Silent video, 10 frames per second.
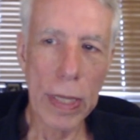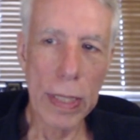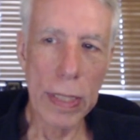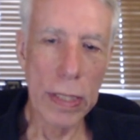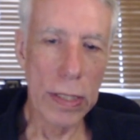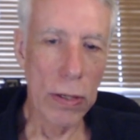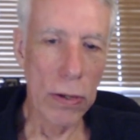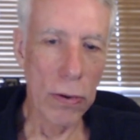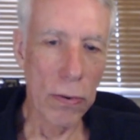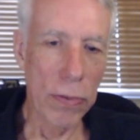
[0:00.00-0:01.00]

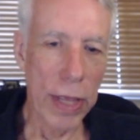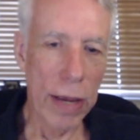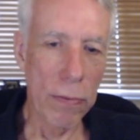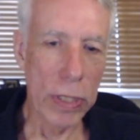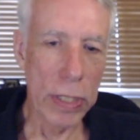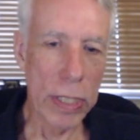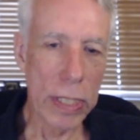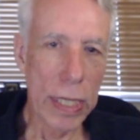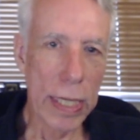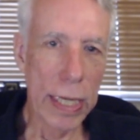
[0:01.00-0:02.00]
So that was
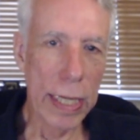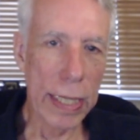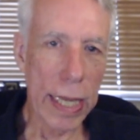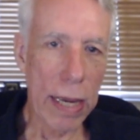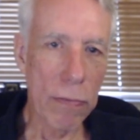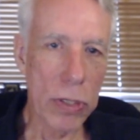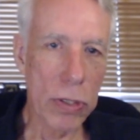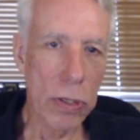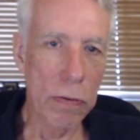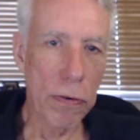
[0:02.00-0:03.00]

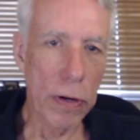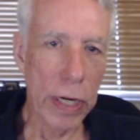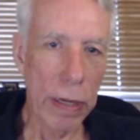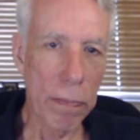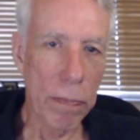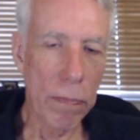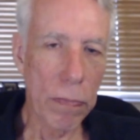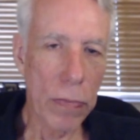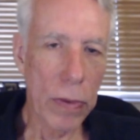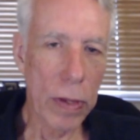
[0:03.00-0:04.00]
good for him.
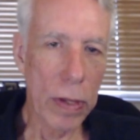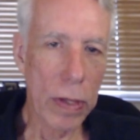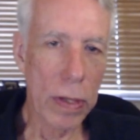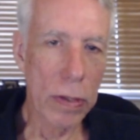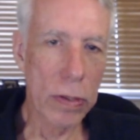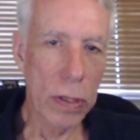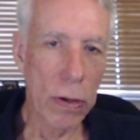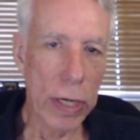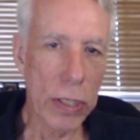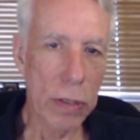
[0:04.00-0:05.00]
So
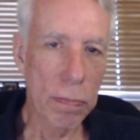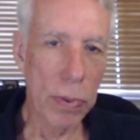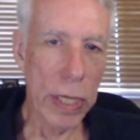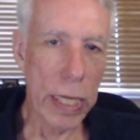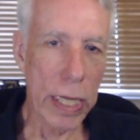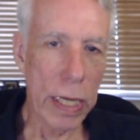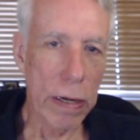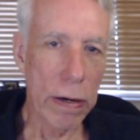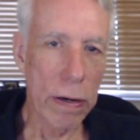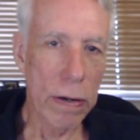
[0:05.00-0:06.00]
I should play
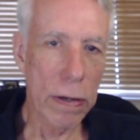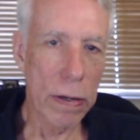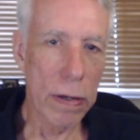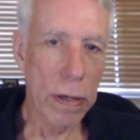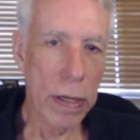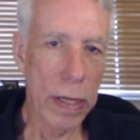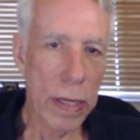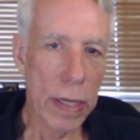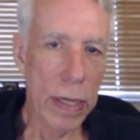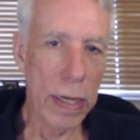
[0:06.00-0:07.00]
here,
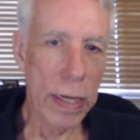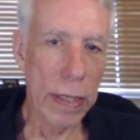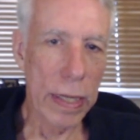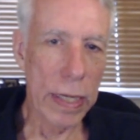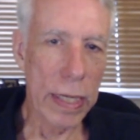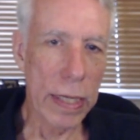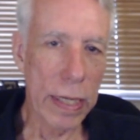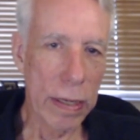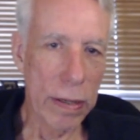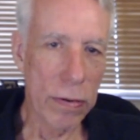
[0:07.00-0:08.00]
and then he
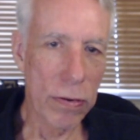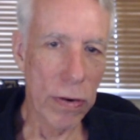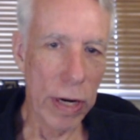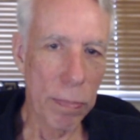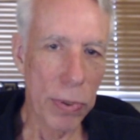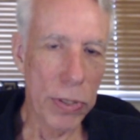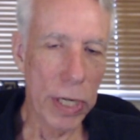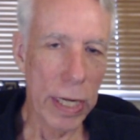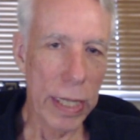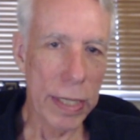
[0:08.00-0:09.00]
can try and push in
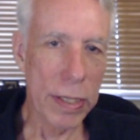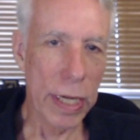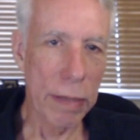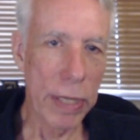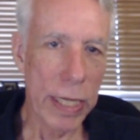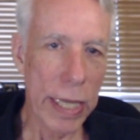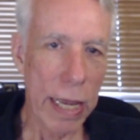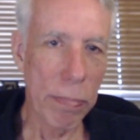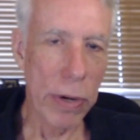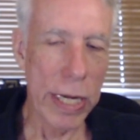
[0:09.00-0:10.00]
on that side, but he
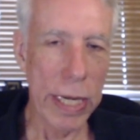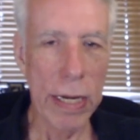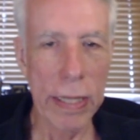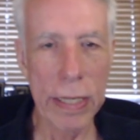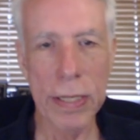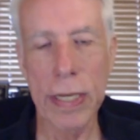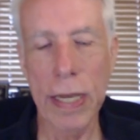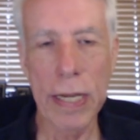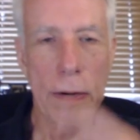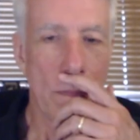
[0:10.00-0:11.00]
can't break in on this
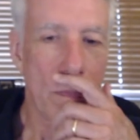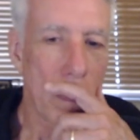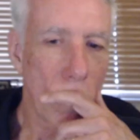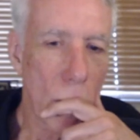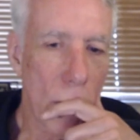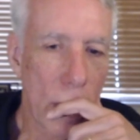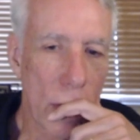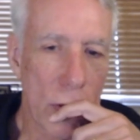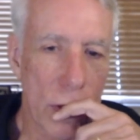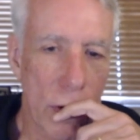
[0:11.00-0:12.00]
side.
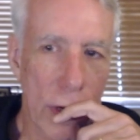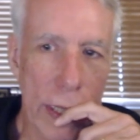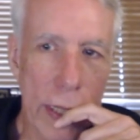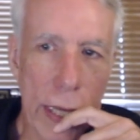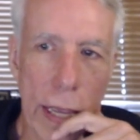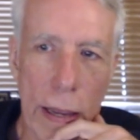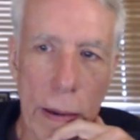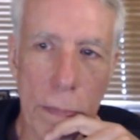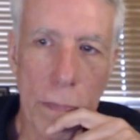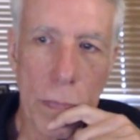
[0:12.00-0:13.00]
So in the game,